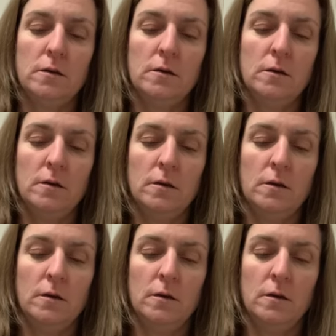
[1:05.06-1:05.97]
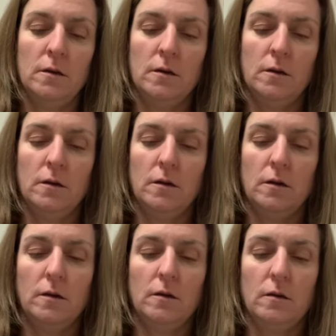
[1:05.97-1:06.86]

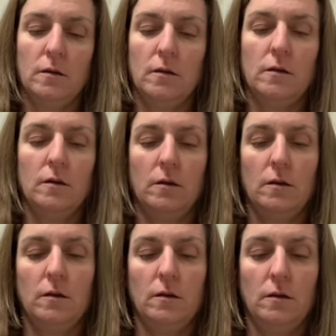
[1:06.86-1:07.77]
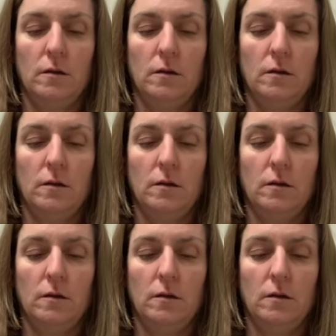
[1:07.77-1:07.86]
No one is speaking in this clip.